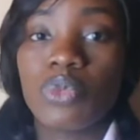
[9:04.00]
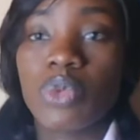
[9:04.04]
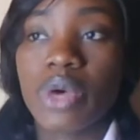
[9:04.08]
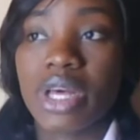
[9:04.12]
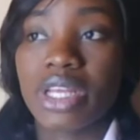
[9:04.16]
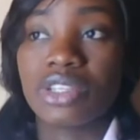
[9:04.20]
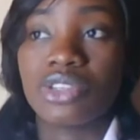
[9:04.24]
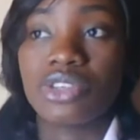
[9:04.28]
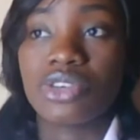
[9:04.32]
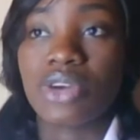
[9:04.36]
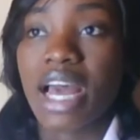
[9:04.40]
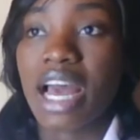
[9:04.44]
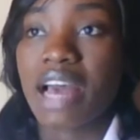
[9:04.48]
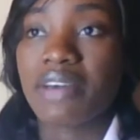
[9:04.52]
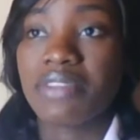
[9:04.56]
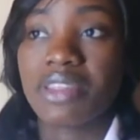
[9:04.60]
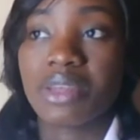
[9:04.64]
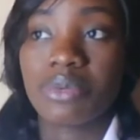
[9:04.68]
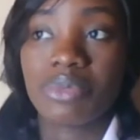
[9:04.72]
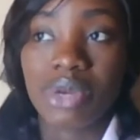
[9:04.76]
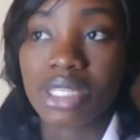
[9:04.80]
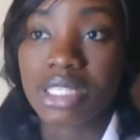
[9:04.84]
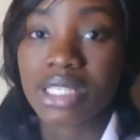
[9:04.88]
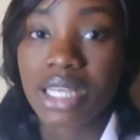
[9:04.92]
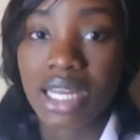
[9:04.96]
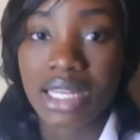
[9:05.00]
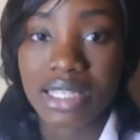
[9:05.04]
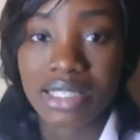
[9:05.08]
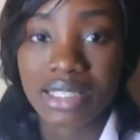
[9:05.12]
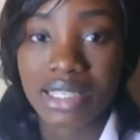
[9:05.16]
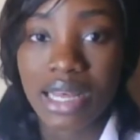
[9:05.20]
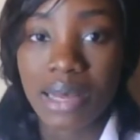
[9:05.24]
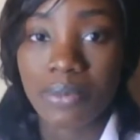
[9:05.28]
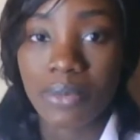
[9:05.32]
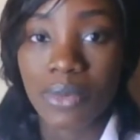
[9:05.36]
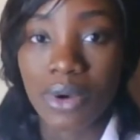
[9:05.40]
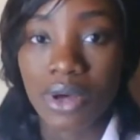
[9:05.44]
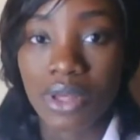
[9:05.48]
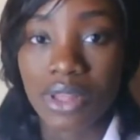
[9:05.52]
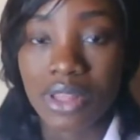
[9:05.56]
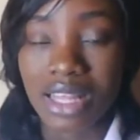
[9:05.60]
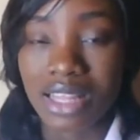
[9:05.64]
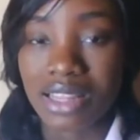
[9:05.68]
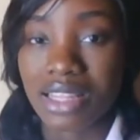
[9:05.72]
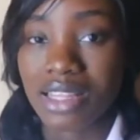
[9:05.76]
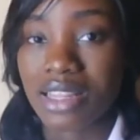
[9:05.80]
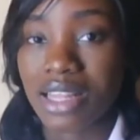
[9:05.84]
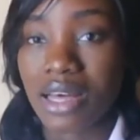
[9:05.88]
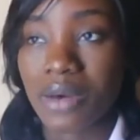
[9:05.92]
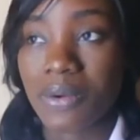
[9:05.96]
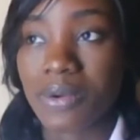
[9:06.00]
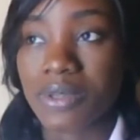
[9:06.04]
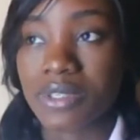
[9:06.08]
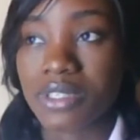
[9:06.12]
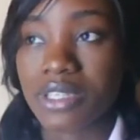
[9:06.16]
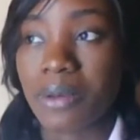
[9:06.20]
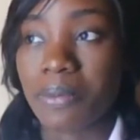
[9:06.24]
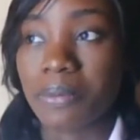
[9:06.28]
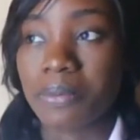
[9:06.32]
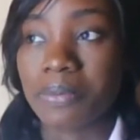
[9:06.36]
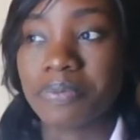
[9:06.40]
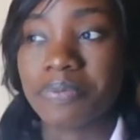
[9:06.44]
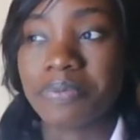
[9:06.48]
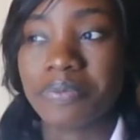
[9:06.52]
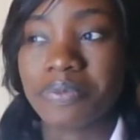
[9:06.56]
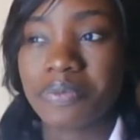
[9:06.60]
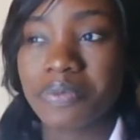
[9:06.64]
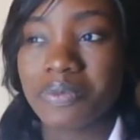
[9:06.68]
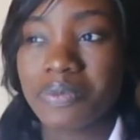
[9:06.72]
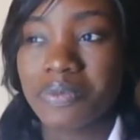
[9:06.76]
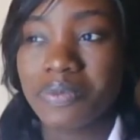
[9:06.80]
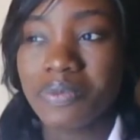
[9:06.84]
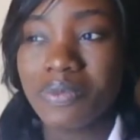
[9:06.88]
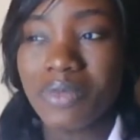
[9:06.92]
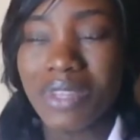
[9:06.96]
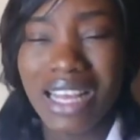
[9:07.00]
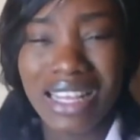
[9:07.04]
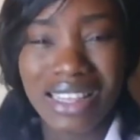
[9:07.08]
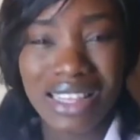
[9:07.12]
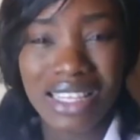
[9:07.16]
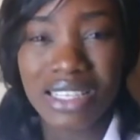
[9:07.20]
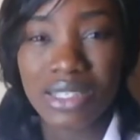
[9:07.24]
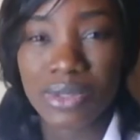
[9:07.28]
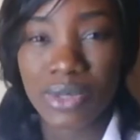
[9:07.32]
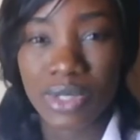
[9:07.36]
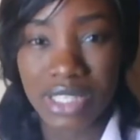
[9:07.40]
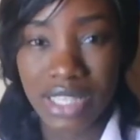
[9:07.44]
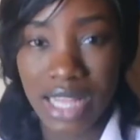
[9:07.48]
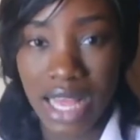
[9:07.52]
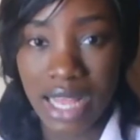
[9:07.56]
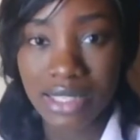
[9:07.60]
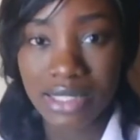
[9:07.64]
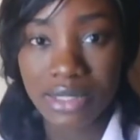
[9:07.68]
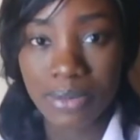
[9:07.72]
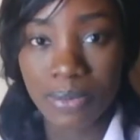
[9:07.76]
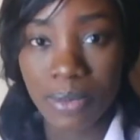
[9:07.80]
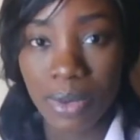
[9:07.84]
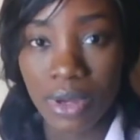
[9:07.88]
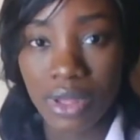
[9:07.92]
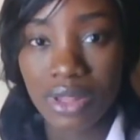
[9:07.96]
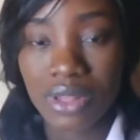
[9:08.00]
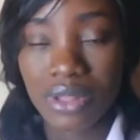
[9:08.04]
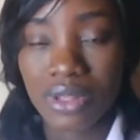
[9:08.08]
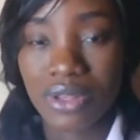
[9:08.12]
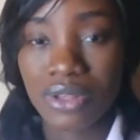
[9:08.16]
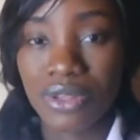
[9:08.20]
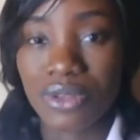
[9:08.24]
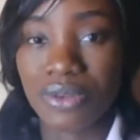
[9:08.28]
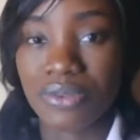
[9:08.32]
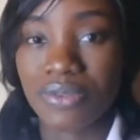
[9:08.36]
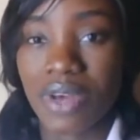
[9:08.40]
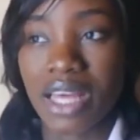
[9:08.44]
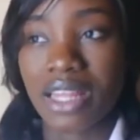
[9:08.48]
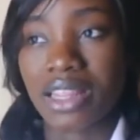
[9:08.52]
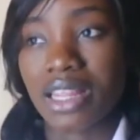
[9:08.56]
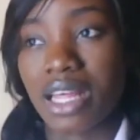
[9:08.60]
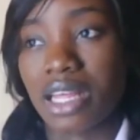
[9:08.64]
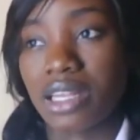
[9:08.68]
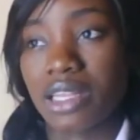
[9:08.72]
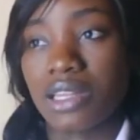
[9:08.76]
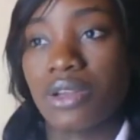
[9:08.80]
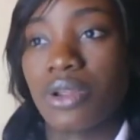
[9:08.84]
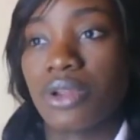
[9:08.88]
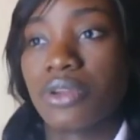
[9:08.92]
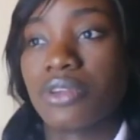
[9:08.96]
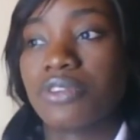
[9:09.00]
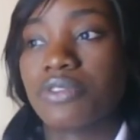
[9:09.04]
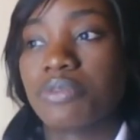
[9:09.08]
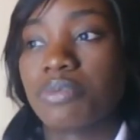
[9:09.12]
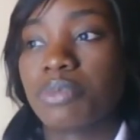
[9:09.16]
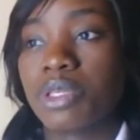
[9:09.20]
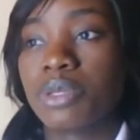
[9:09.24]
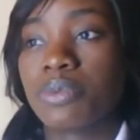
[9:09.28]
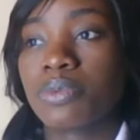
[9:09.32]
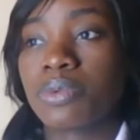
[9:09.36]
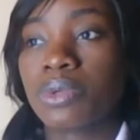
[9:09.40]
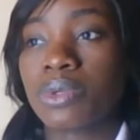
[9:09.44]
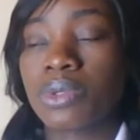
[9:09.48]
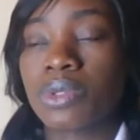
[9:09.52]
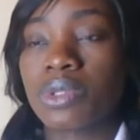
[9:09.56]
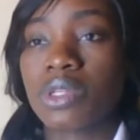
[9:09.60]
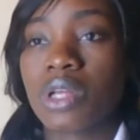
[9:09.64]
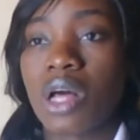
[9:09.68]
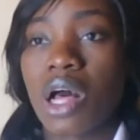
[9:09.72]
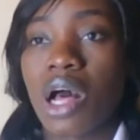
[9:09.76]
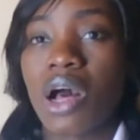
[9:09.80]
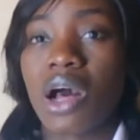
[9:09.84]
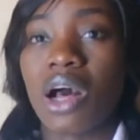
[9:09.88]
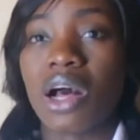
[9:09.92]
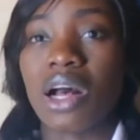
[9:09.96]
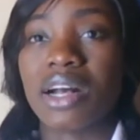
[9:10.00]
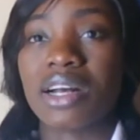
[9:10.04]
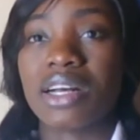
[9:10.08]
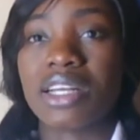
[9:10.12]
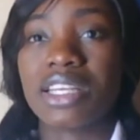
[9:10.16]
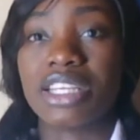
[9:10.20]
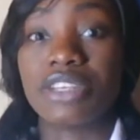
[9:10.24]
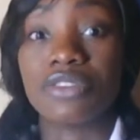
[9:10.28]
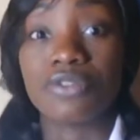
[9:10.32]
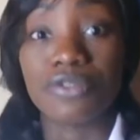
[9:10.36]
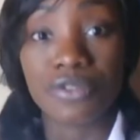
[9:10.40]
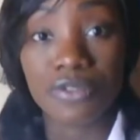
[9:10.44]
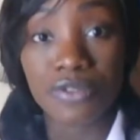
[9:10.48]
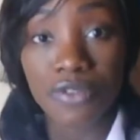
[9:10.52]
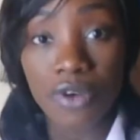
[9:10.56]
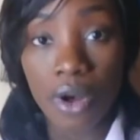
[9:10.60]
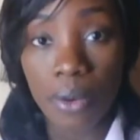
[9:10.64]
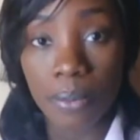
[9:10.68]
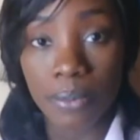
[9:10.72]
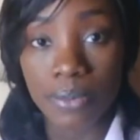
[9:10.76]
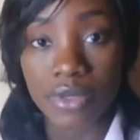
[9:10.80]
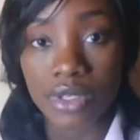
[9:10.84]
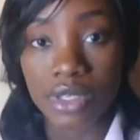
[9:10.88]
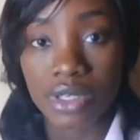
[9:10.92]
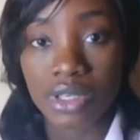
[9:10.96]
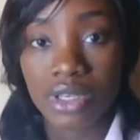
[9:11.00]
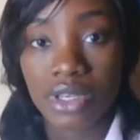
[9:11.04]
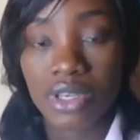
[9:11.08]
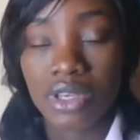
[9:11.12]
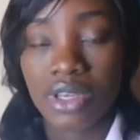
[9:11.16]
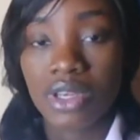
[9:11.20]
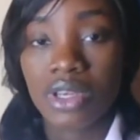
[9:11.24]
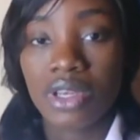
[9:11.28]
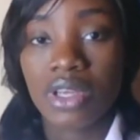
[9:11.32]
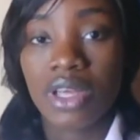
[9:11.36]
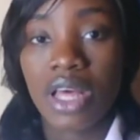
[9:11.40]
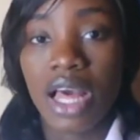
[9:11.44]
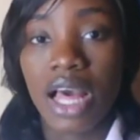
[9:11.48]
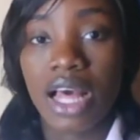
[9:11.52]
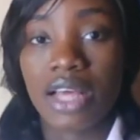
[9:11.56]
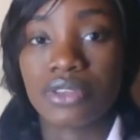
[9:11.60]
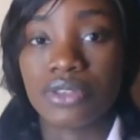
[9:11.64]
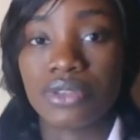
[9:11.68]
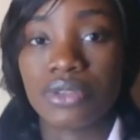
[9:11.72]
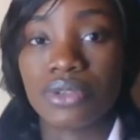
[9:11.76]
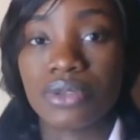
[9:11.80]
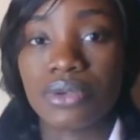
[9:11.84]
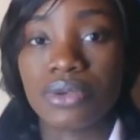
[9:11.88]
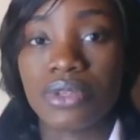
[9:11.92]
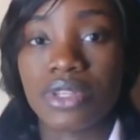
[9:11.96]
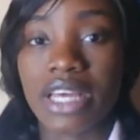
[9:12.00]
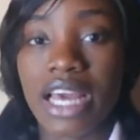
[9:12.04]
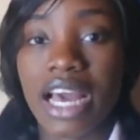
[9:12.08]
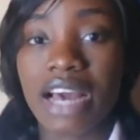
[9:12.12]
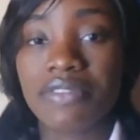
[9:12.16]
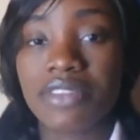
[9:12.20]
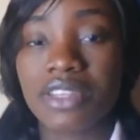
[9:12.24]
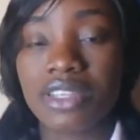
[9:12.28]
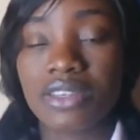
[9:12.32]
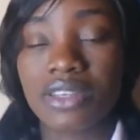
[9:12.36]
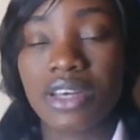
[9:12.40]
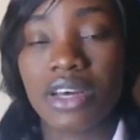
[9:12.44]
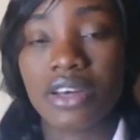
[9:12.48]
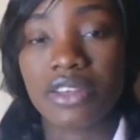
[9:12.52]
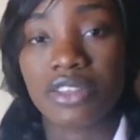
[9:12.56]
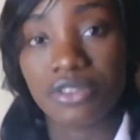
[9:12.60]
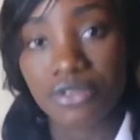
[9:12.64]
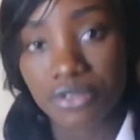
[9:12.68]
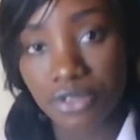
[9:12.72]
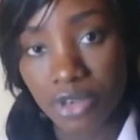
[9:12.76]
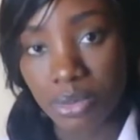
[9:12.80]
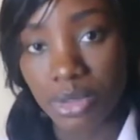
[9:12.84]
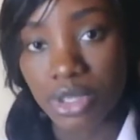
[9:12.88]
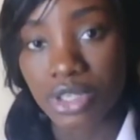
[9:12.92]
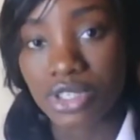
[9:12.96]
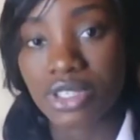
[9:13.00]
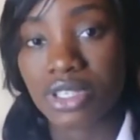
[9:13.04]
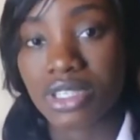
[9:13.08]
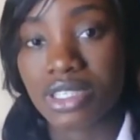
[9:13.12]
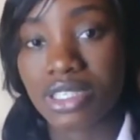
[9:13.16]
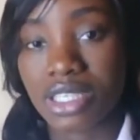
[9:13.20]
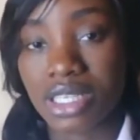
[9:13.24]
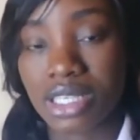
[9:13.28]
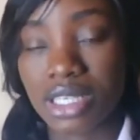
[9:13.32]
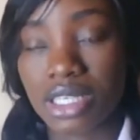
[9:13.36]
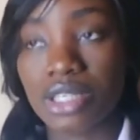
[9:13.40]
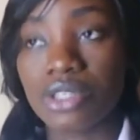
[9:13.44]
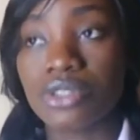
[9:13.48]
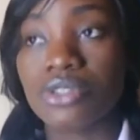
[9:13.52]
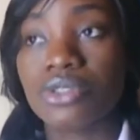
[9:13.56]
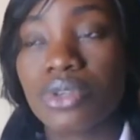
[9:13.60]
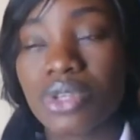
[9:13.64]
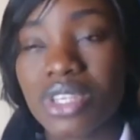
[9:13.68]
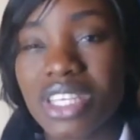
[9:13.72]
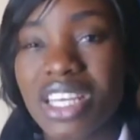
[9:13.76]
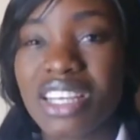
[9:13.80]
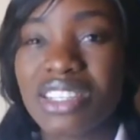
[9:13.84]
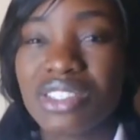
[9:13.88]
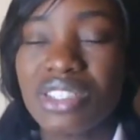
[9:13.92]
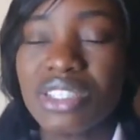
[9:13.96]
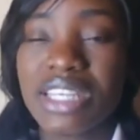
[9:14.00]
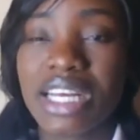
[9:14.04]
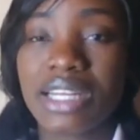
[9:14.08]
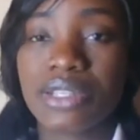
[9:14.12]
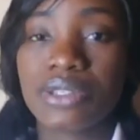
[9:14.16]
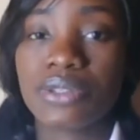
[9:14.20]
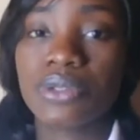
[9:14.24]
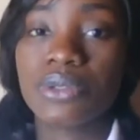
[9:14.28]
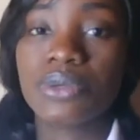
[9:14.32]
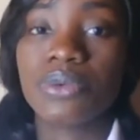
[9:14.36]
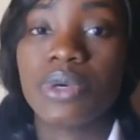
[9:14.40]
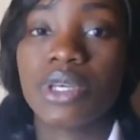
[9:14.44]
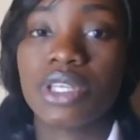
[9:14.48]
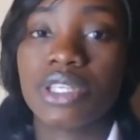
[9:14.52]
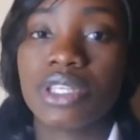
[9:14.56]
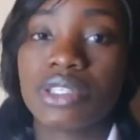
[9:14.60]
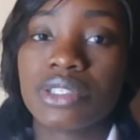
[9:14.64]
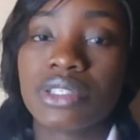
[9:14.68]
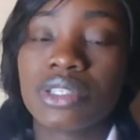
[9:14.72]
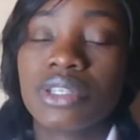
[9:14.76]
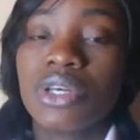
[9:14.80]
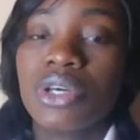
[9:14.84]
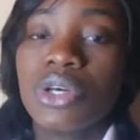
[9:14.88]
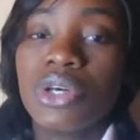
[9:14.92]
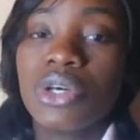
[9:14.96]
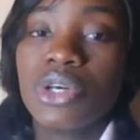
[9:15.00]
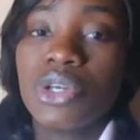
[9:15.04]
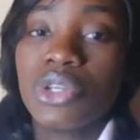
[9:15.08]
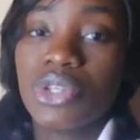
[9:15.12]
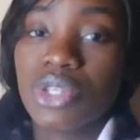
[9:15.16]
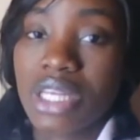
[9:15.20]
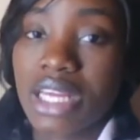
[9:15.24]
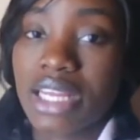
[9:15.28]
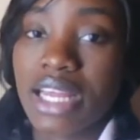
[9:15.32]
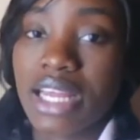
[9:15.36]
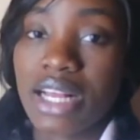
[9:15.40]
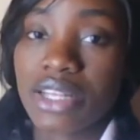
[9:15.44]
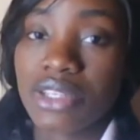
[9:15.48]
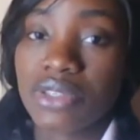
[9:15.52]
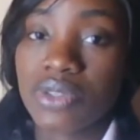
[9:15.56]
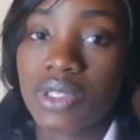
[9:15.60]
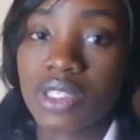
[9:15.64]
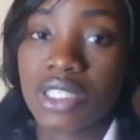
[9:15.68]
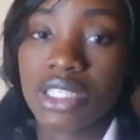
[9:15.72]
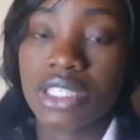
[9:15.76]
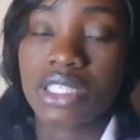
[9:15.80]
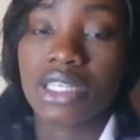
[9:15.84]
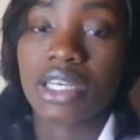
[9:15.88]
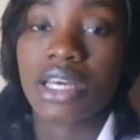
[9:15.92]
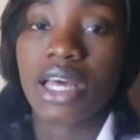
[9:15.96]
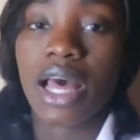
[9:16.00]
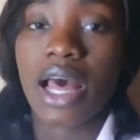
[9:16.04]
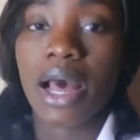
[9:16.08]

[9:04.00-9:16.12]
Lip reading: when you have the breast cancer month, I think it was last month, you find that a lot of people are informed, and you know, they have the information they need. So yes, these are 2 ways you can actually